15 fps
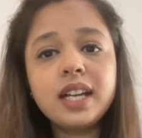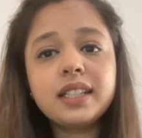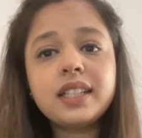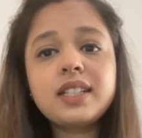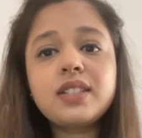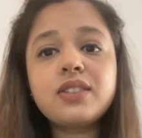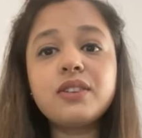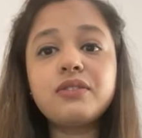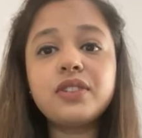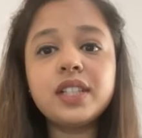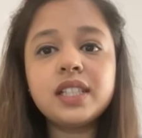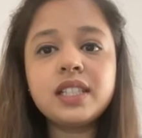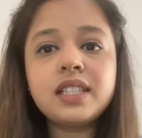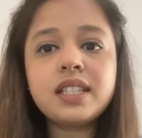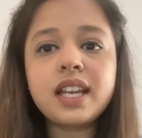then
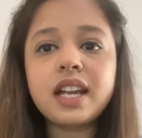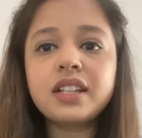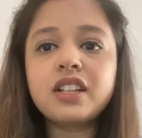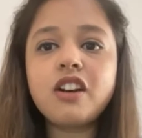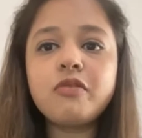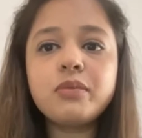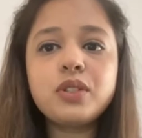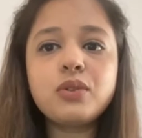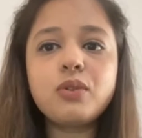surveillance and government